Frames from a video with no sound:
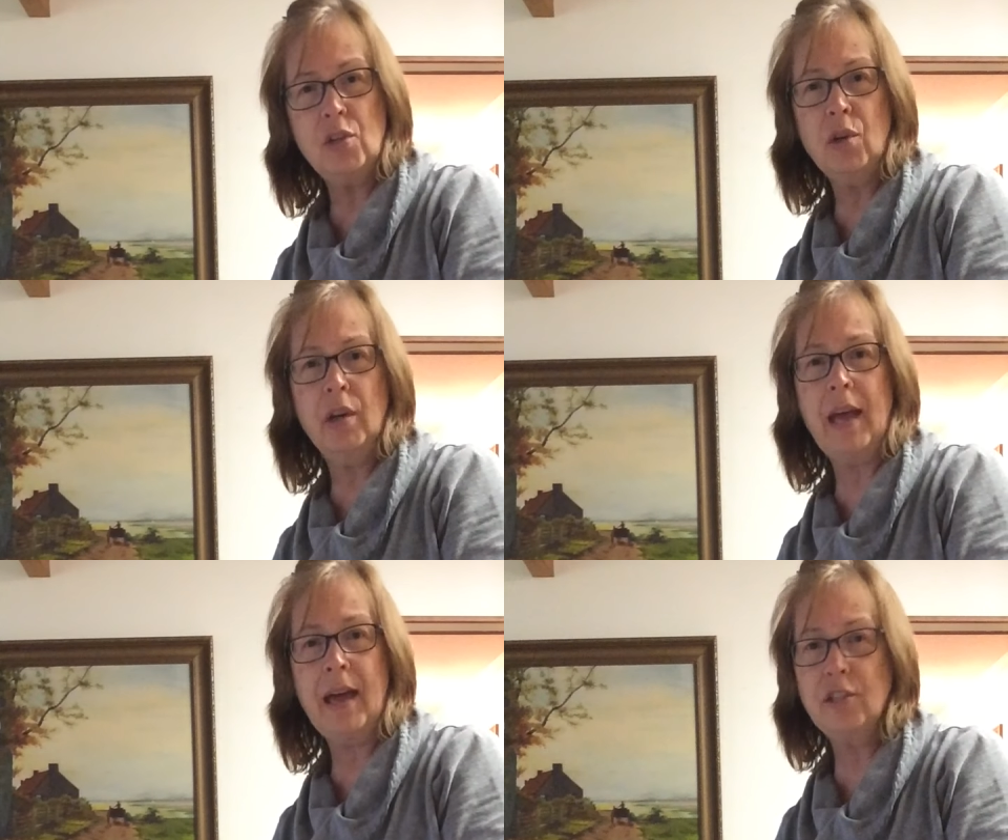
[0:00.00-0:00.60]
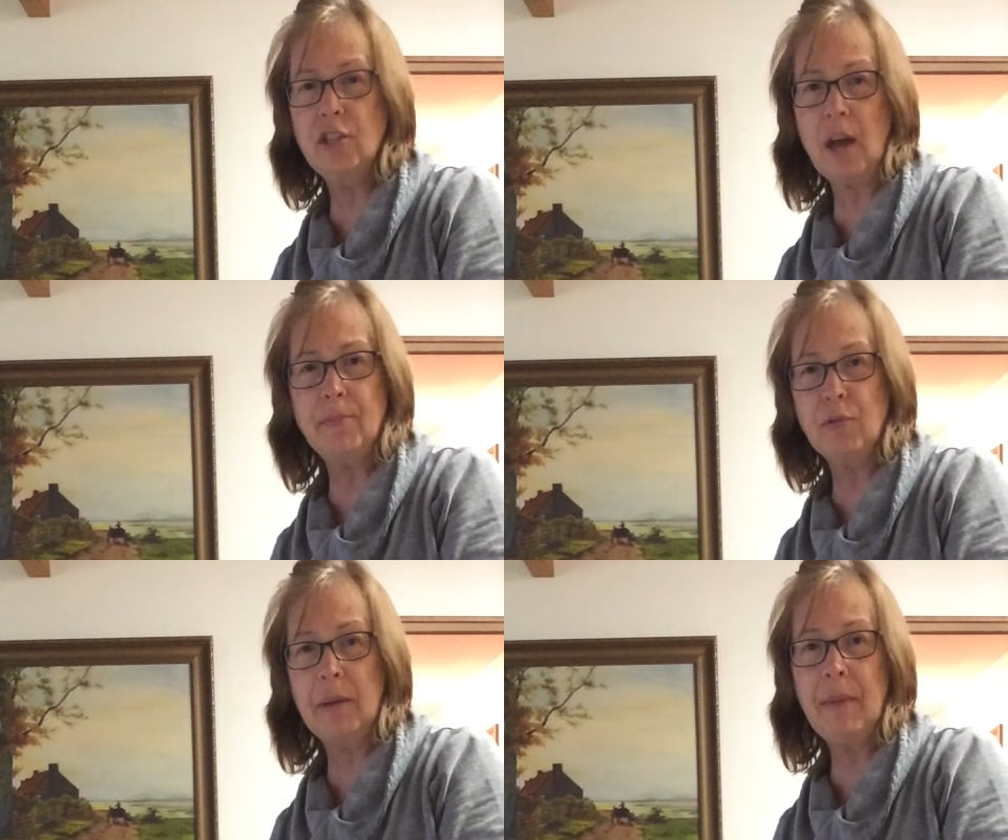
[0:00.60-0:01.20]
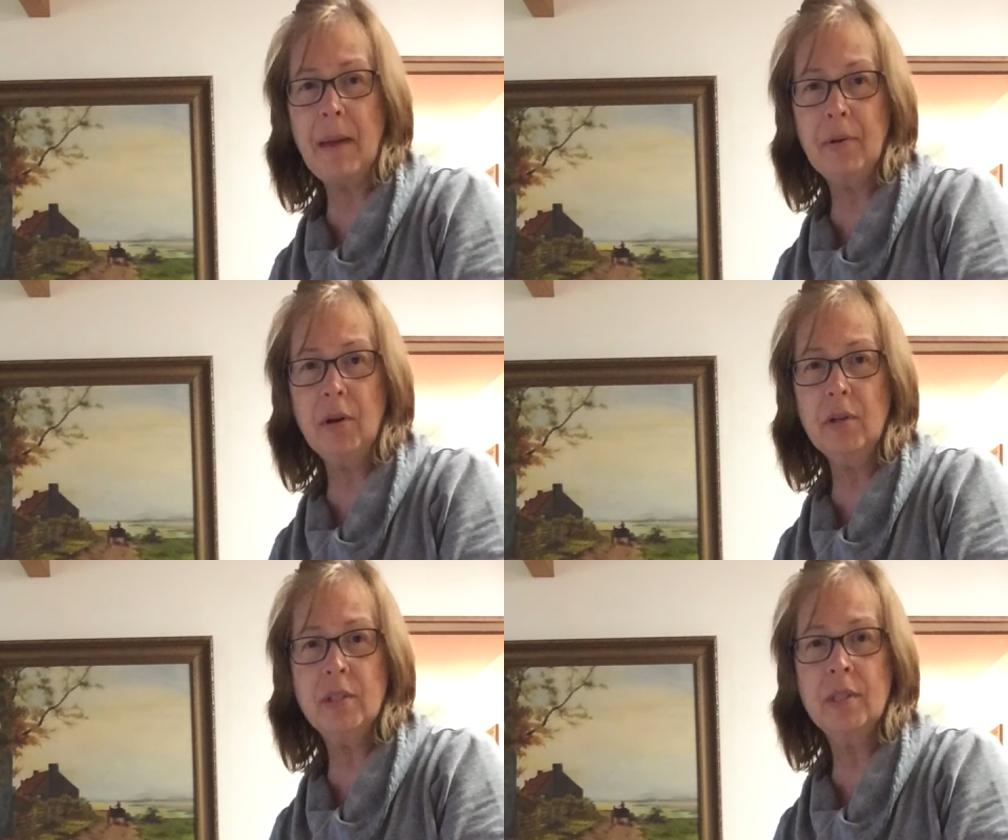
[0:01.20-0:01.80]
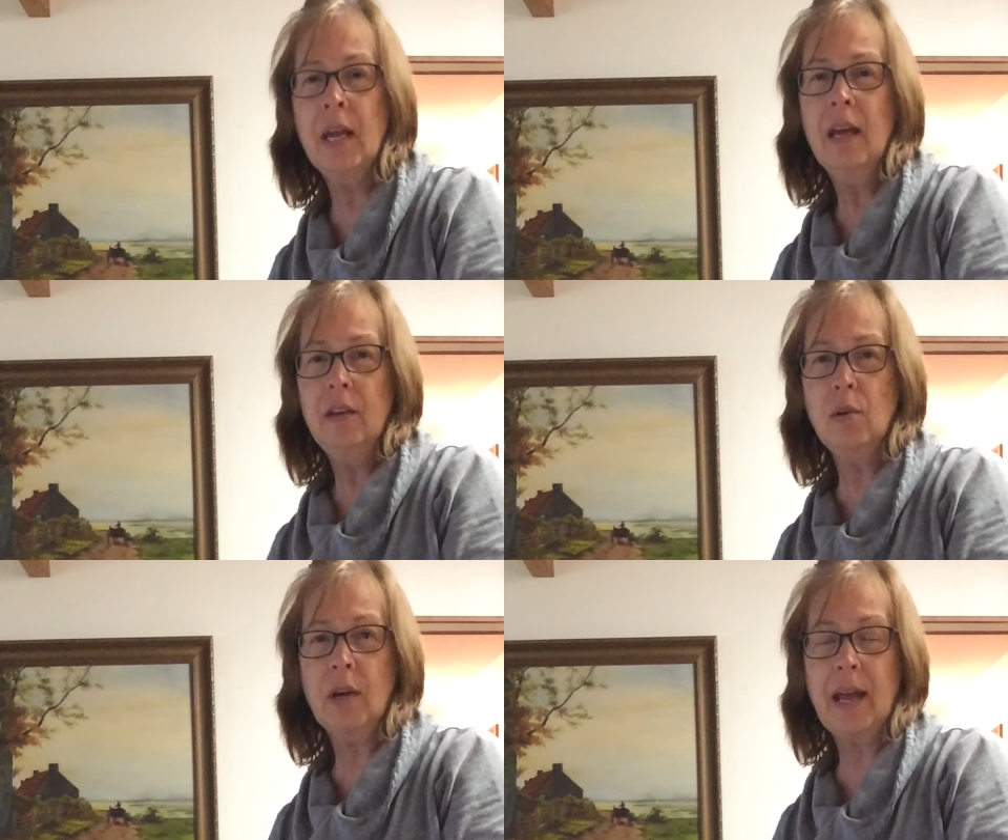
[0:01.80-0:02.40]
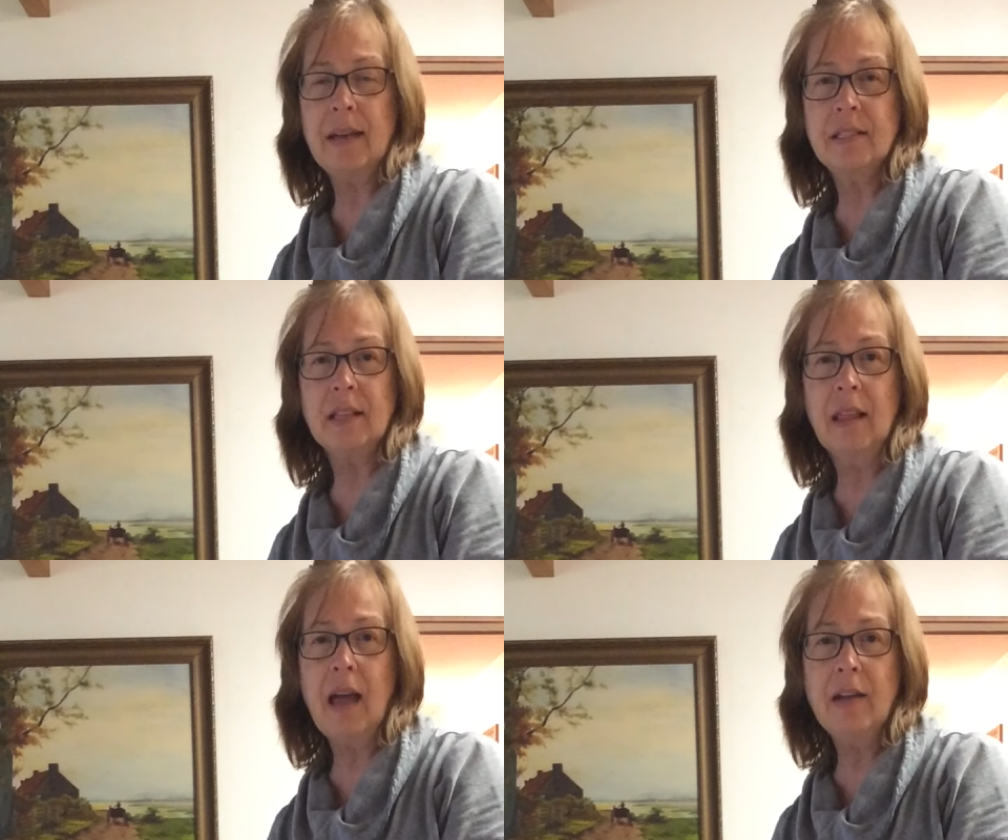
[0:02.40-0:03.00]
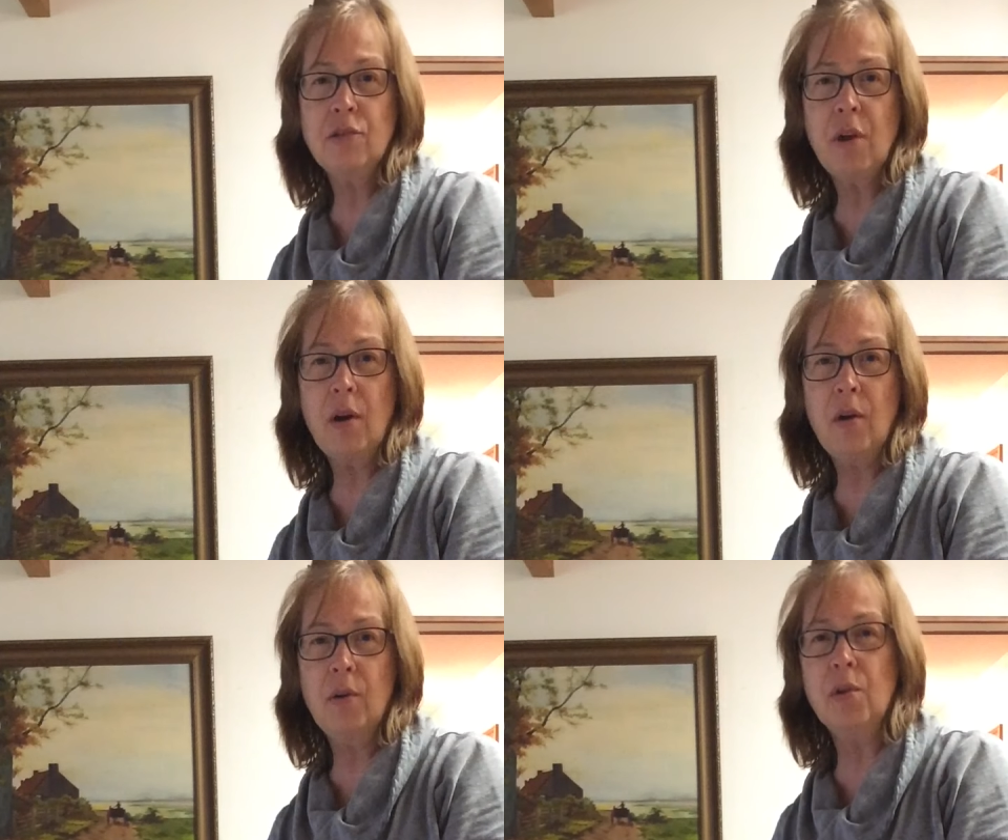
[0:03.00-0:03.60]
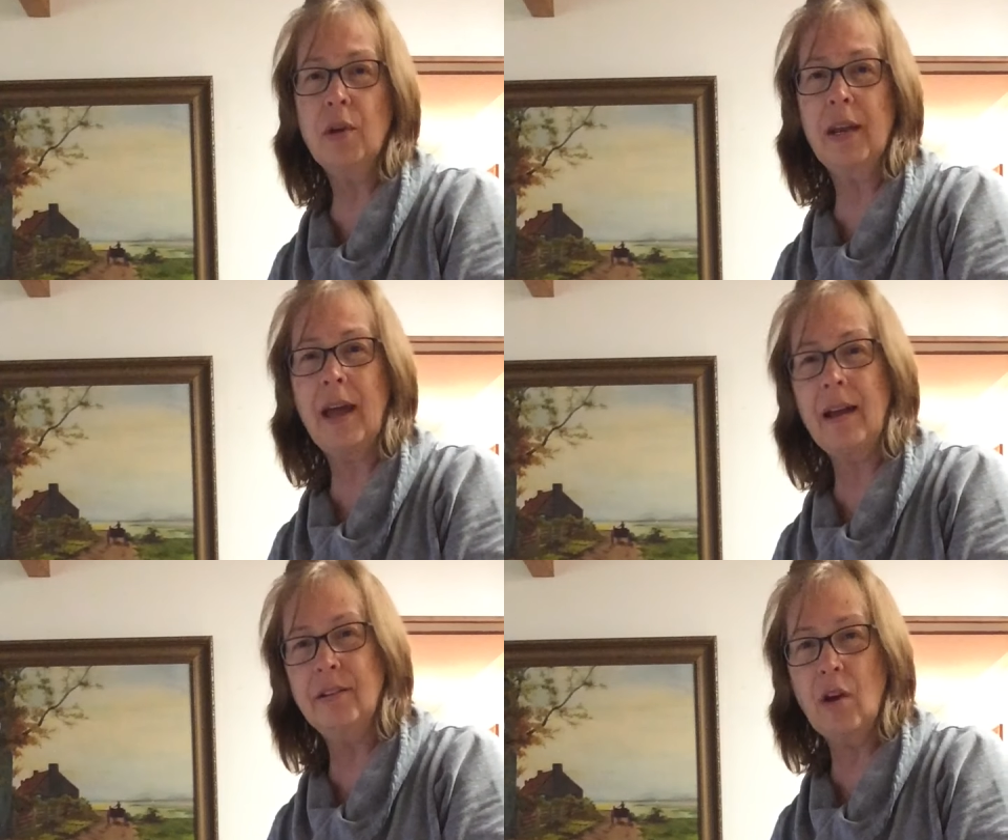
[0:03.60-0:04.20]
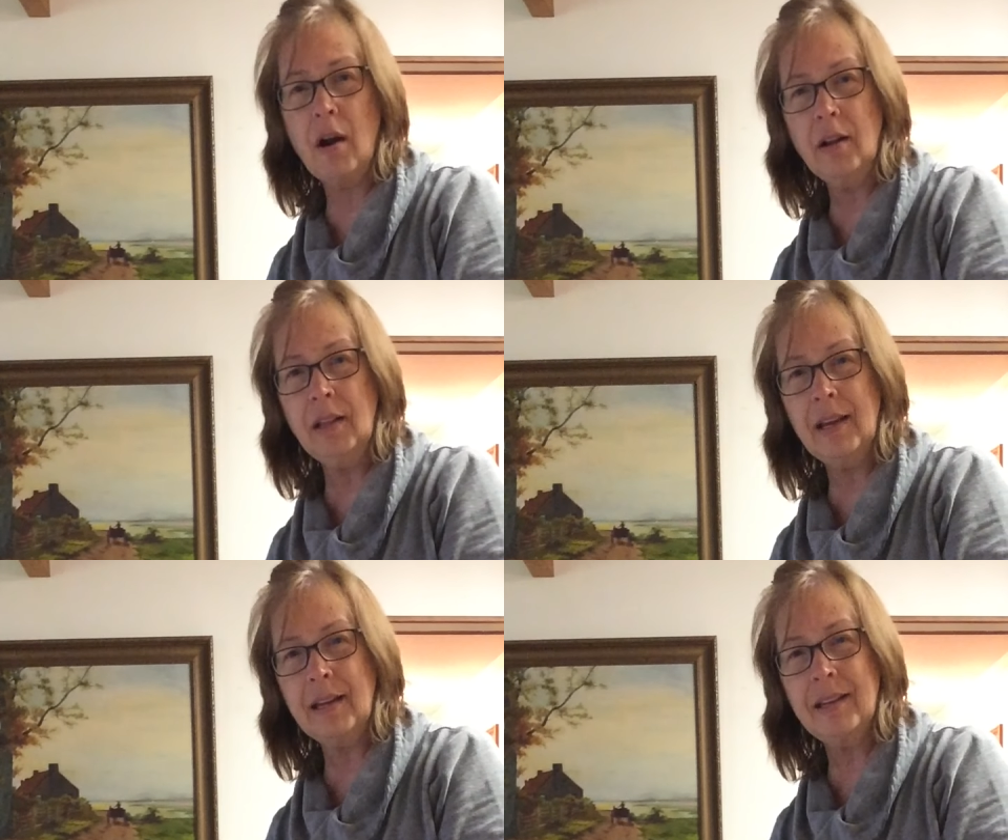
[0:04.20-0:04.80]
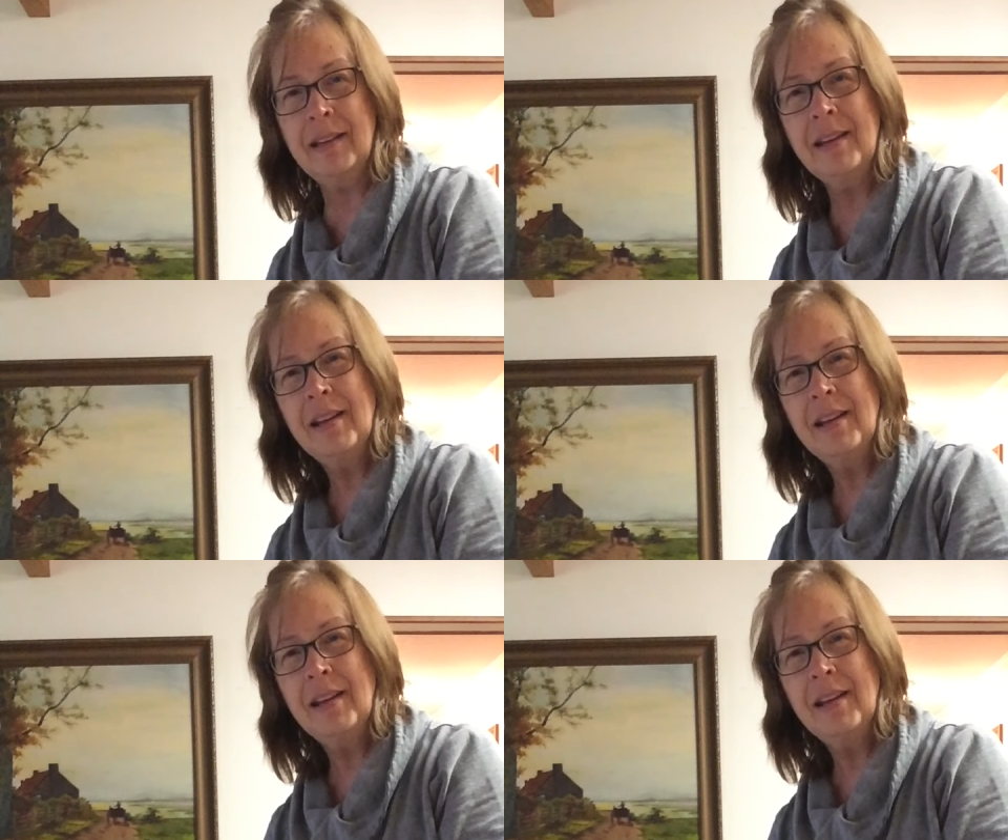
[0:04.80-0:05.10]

You could add chopped red peppers, you could add cilantro, you could add garlic.